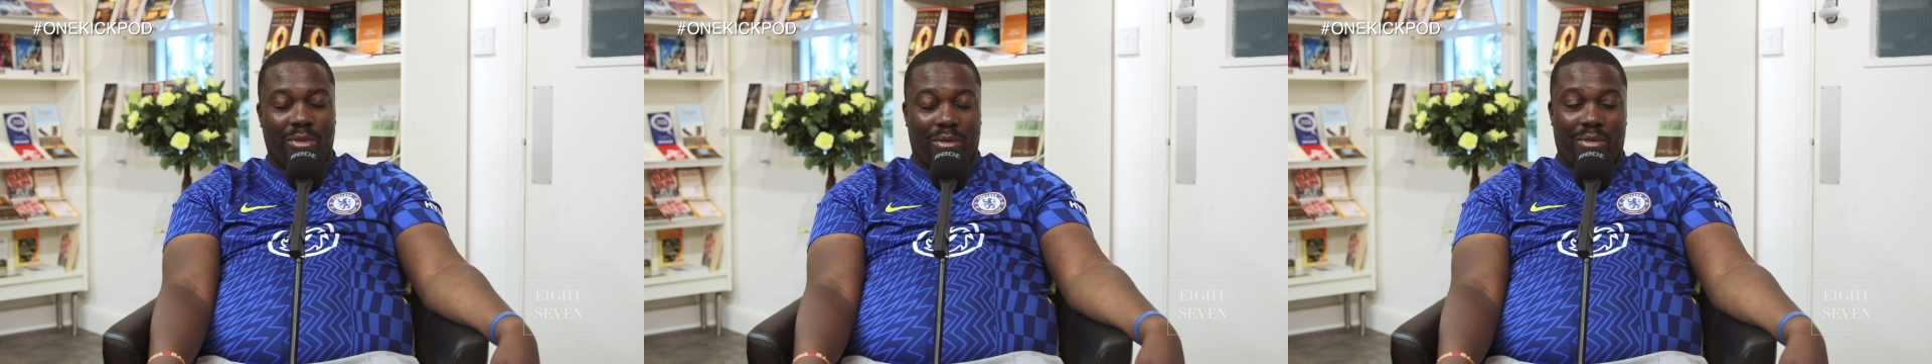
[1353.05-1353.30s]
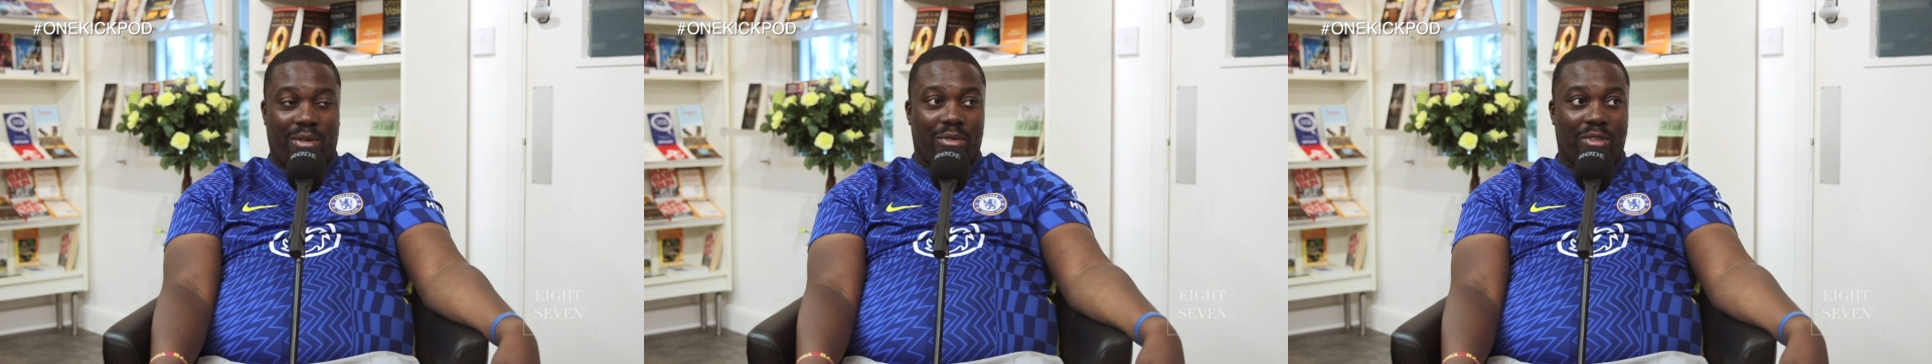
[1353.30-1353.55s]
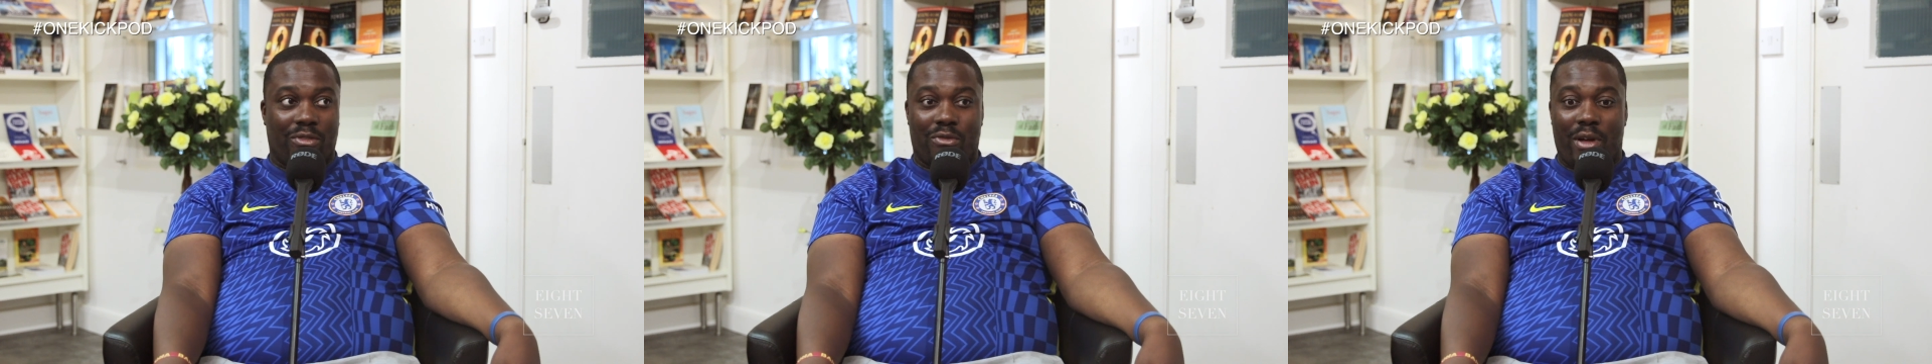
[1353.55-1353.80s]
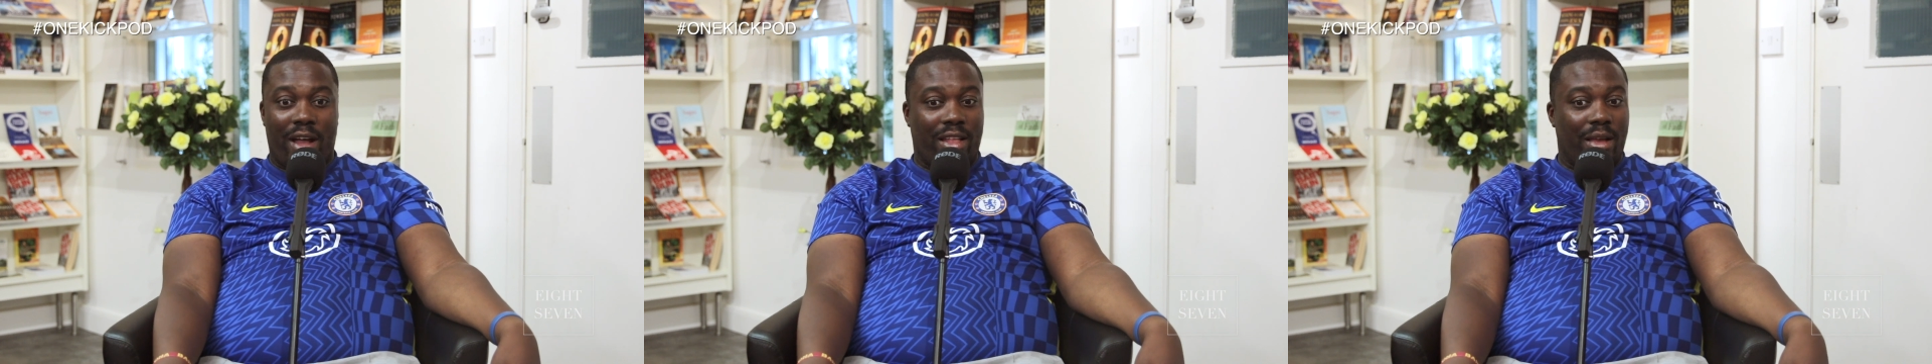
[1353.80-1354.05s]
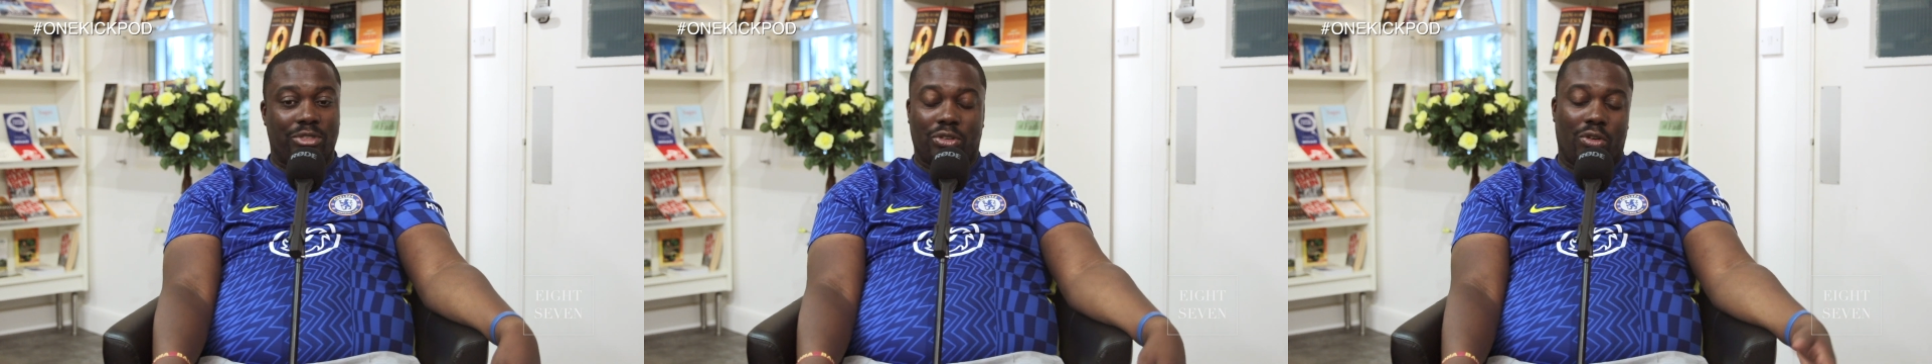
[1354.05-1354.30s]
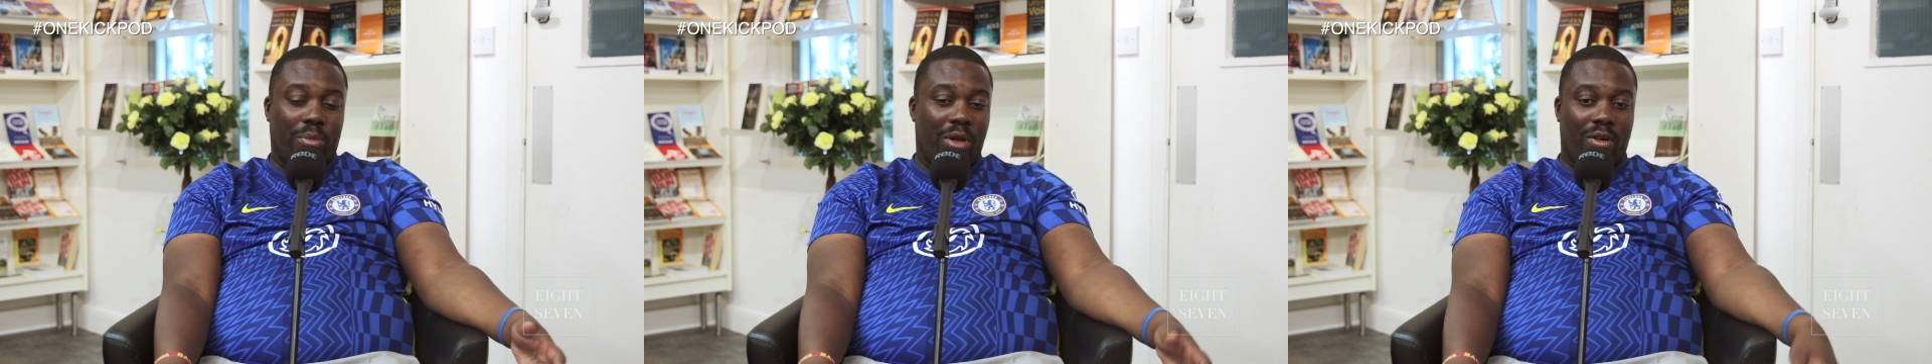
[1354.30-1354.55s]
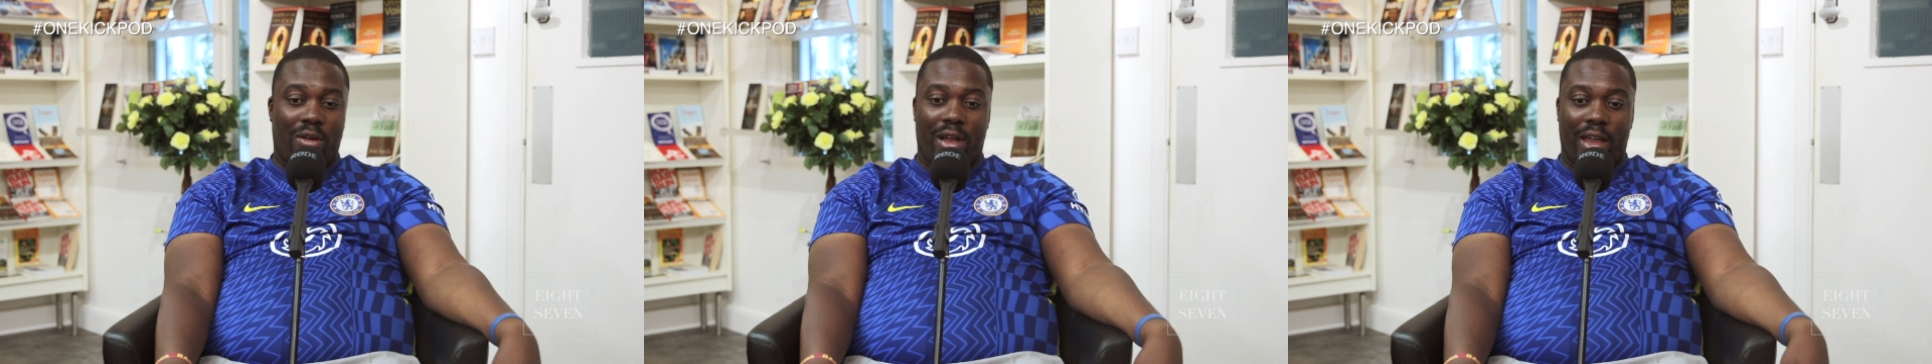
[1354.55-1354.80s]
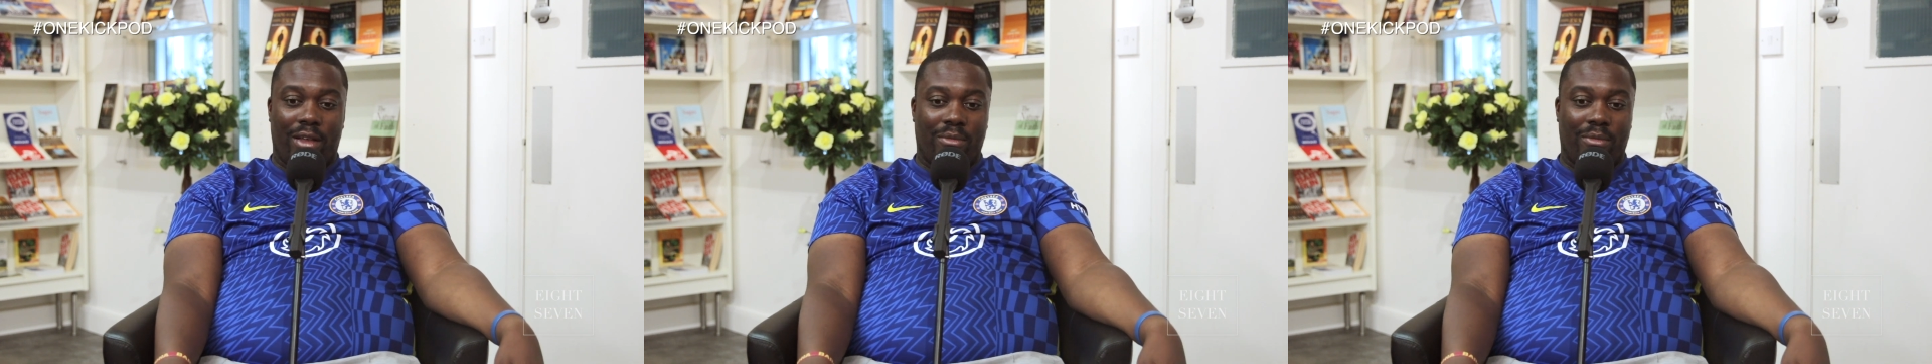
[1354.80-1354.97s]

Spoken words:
have to ride it. I'm sure we'll be all right.